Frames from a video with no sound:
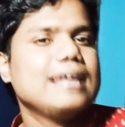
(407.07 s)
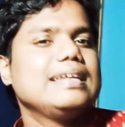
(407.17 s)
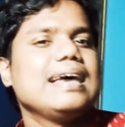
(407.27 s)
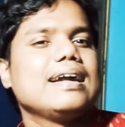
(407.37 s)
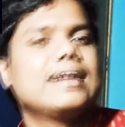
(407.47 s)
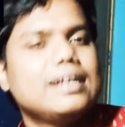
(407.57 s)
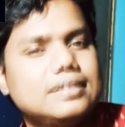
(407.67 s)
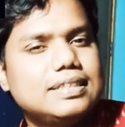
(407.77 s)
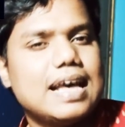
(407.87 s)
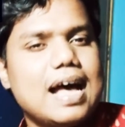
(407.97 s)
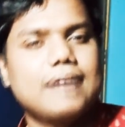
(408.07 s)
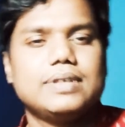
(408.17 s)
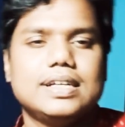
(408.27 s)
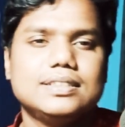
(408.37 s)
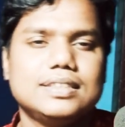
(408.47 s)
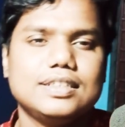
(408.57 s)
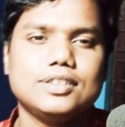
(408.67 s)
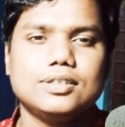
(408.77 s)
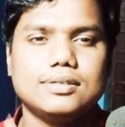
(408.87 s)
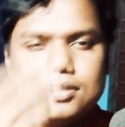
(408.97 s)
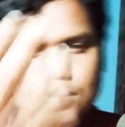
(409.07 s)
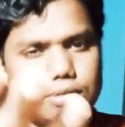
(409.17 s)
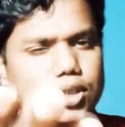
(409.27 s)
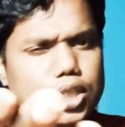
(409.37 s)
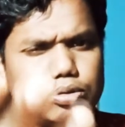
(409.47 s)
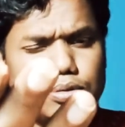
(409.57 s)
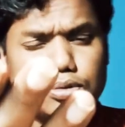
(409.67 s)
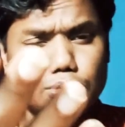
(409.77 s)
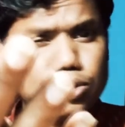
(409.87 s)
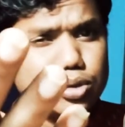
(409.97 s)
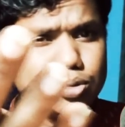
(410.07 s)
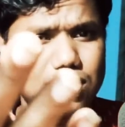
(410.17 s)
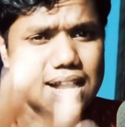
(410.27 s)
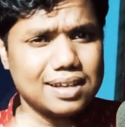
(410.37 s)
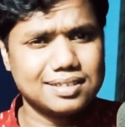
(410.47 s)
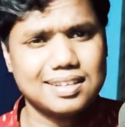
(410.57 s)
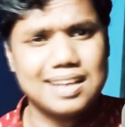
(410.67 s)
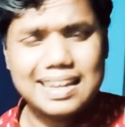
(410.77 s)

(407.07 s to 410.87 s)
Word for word: they are crazy i am crazy so do you so do you guys